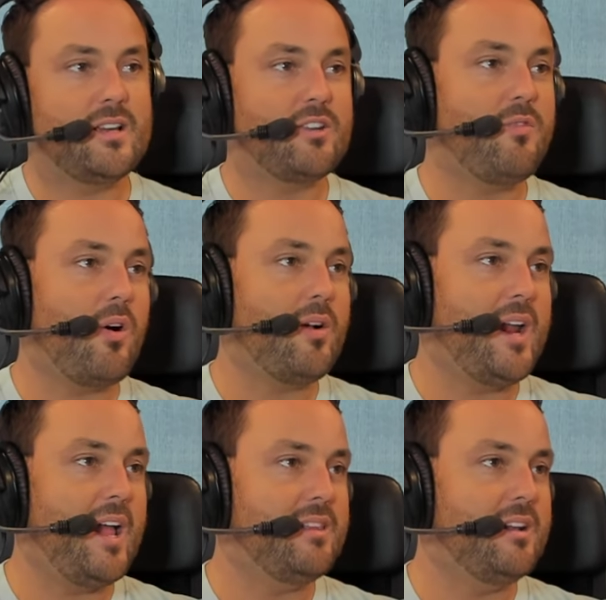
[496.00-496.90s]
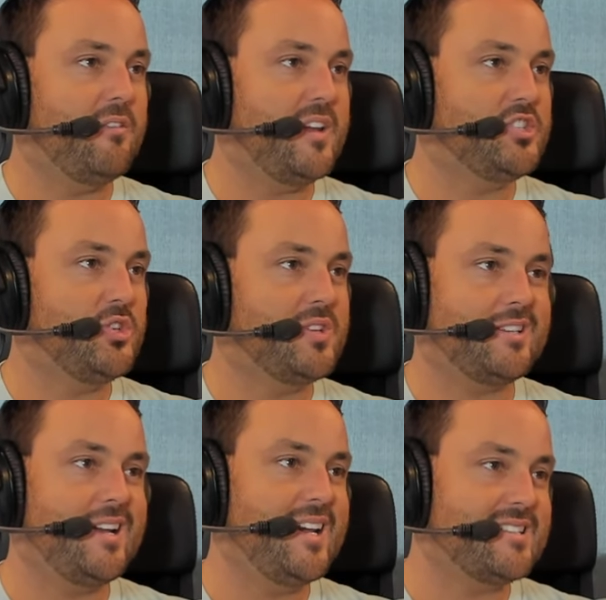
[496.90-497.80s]
It's like you've already had enough issues
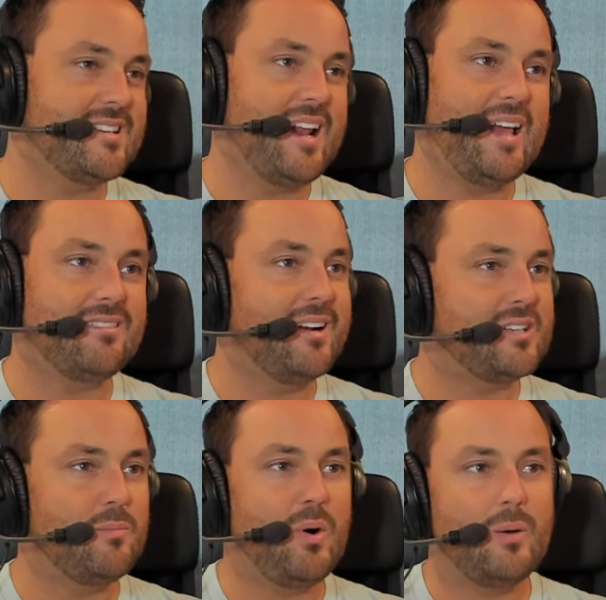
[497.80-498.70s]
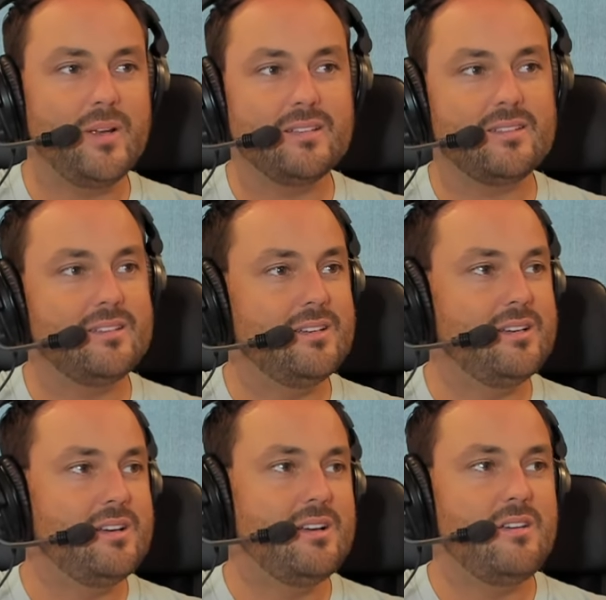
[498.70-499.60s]
as it is as an athletic department.
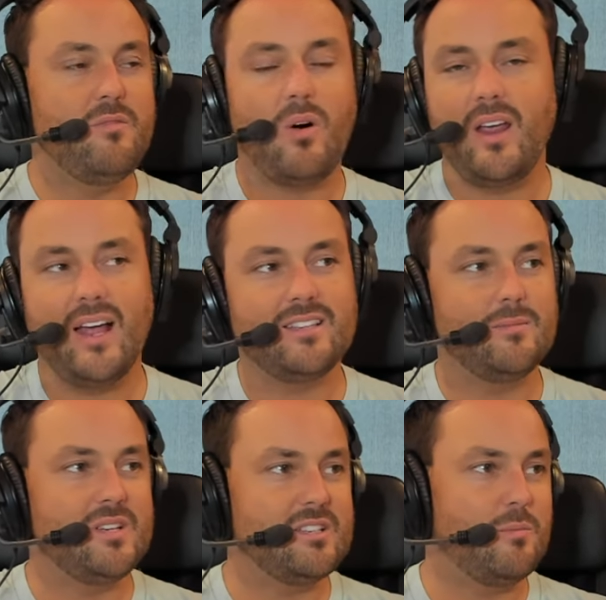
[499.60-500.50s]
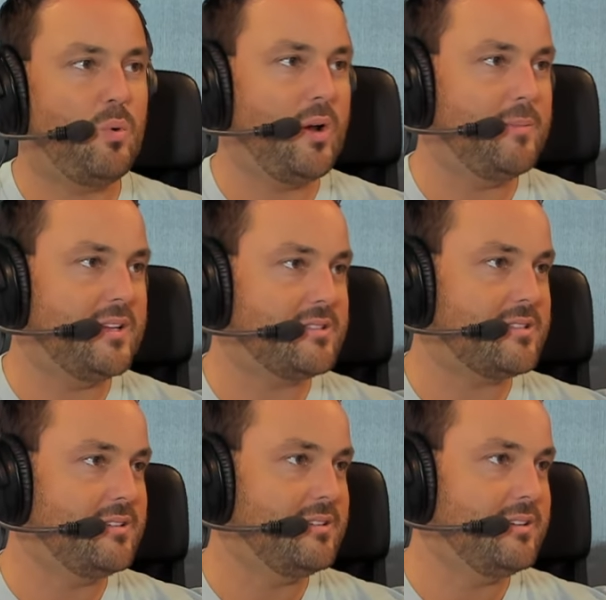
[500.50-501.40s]
You've already had some
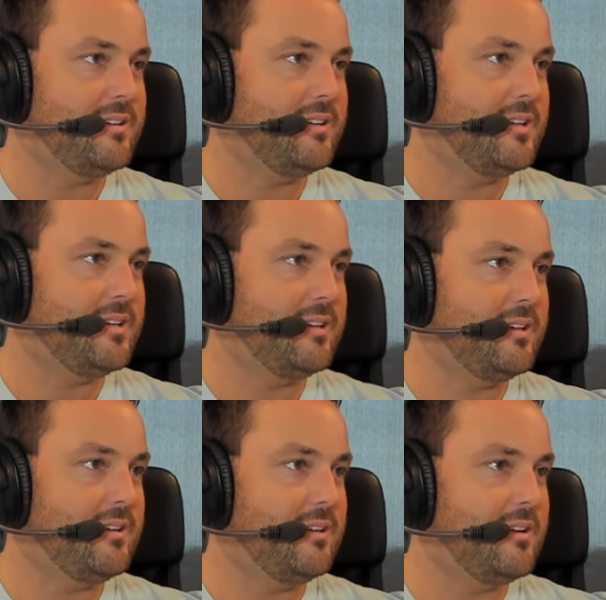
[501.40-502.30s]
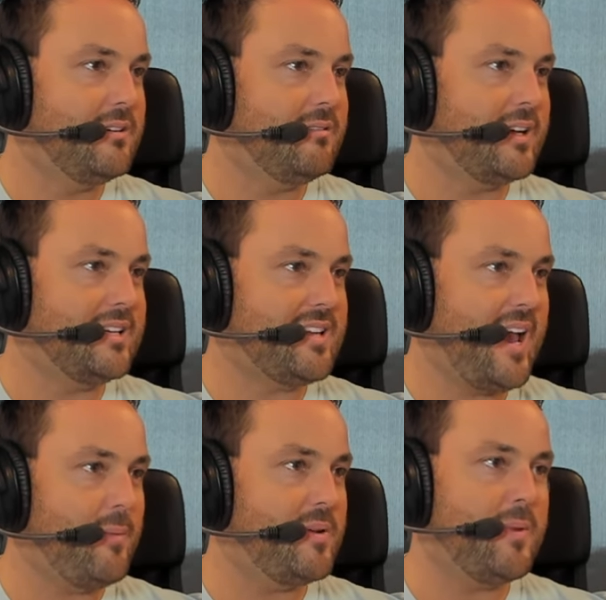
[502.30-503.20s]
disappointments. Like, it's
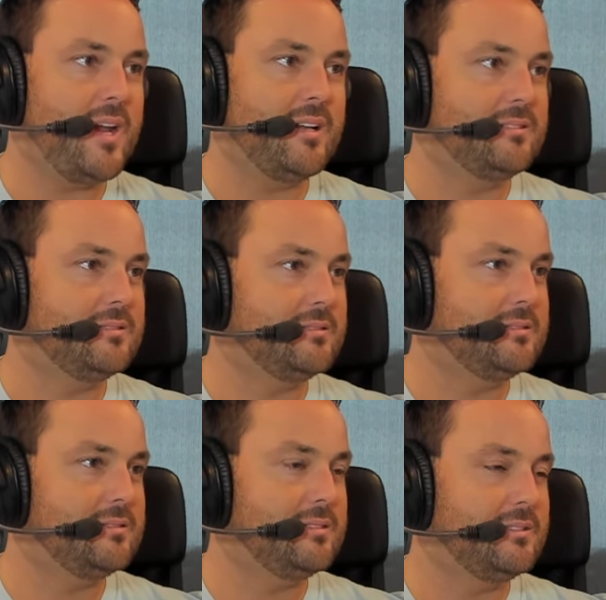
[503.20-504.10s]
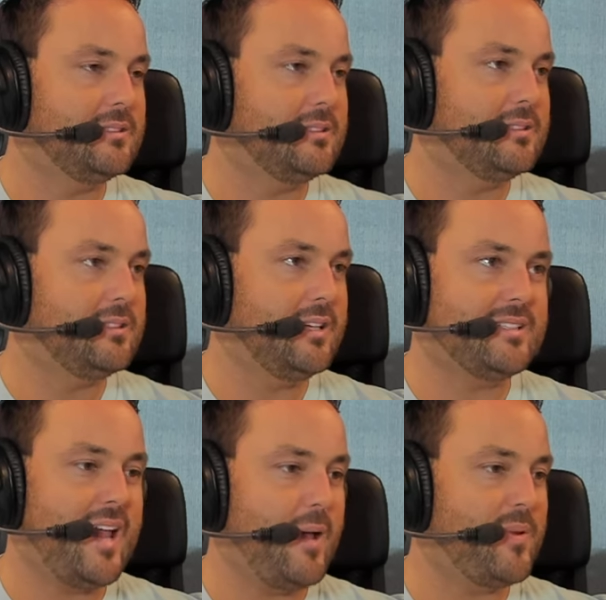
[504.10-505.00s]
happened, man.
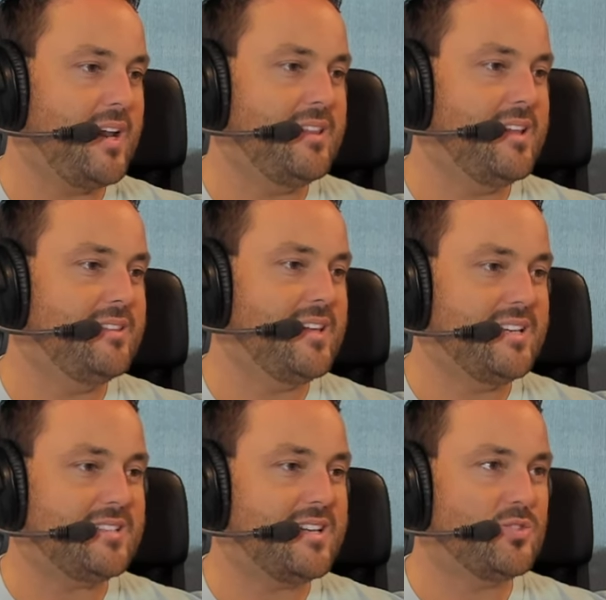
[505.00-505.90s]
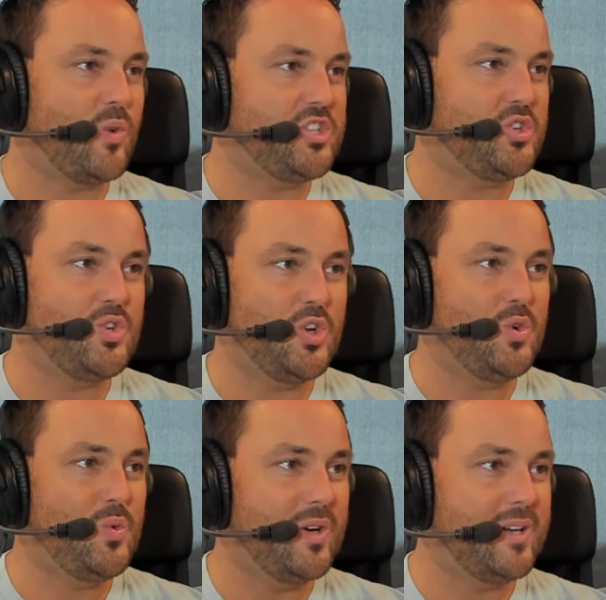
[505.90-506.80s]
It's happened. And then this is what you
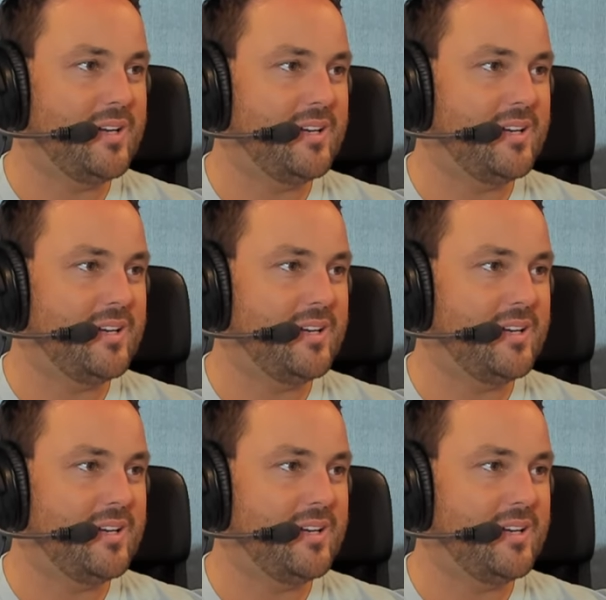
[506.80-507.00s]
do?